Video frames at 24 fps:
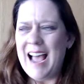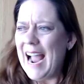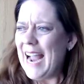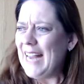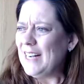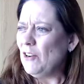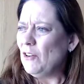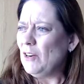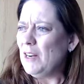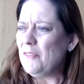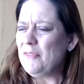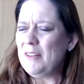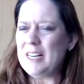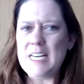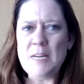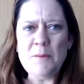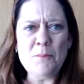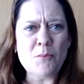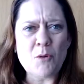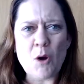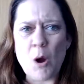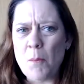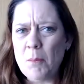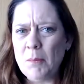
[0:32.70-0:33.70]
I don't have any
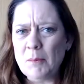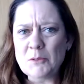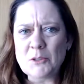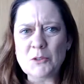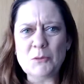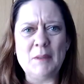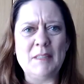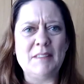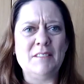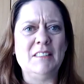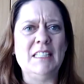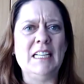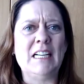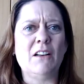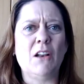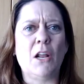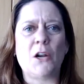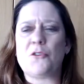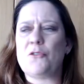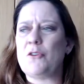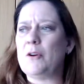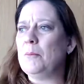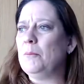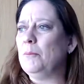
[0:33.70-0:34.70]
problems with
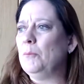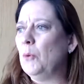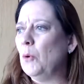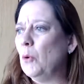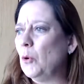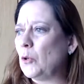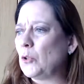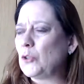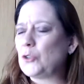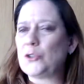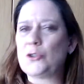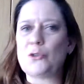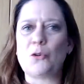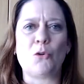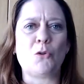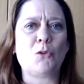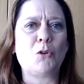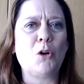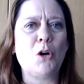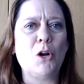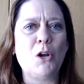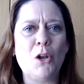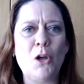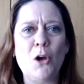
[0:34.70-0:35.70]
decluttering books or
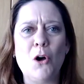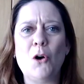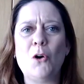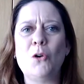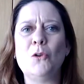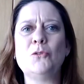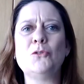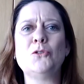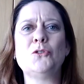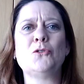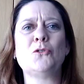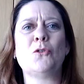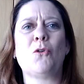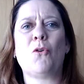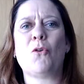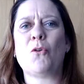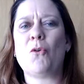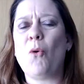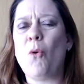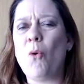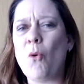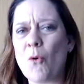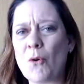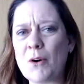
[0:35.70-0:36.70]
clothes
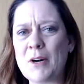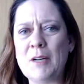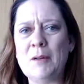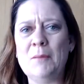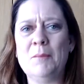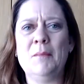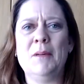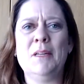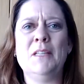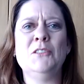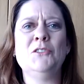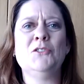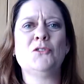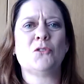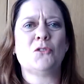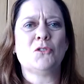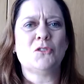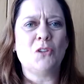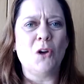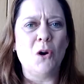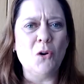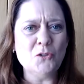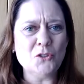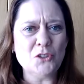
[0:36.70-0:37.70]
or ornaments or
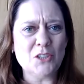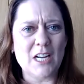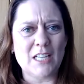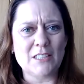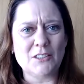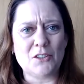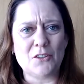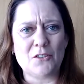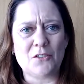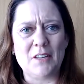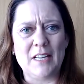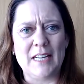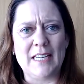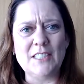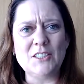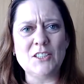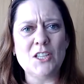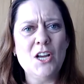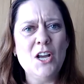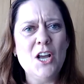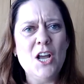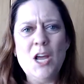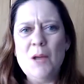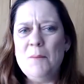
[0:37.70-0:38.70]
those kinds of things
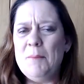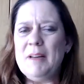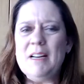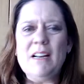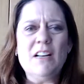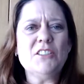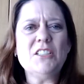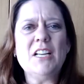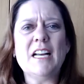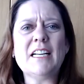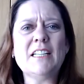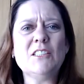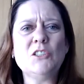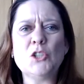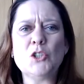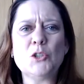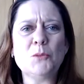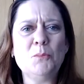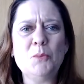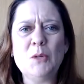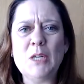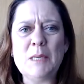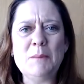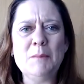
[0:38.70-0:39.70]
because I can
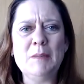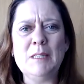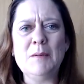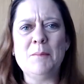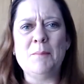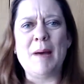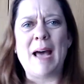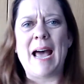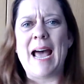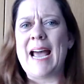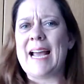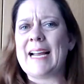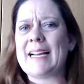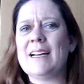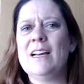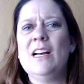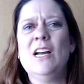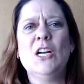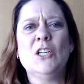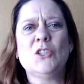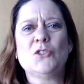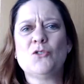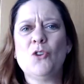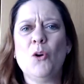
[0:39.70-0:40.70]
just put them in a bag,
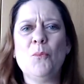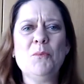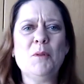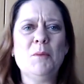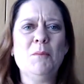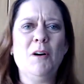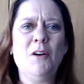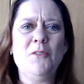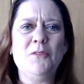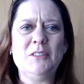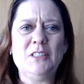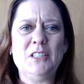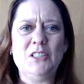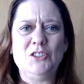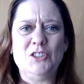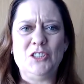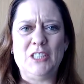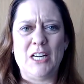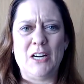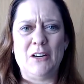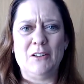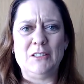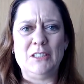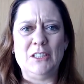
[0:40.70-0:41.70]
drop them off at the
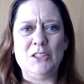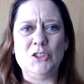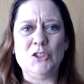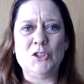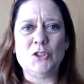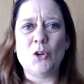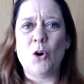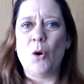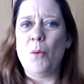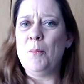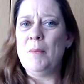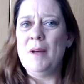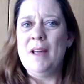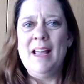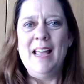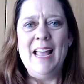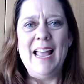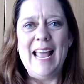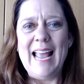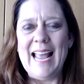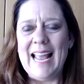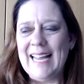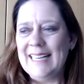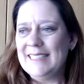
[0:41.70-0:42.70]
charity shop
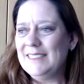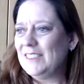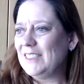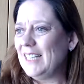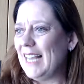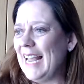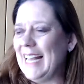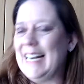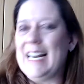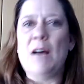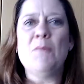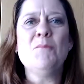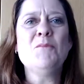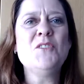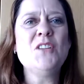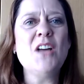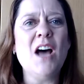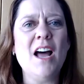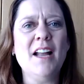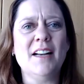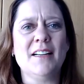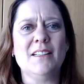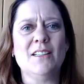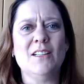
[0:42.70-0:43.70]
and I'm
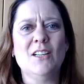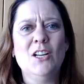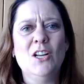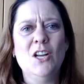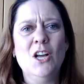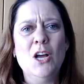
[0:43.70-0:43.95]
done.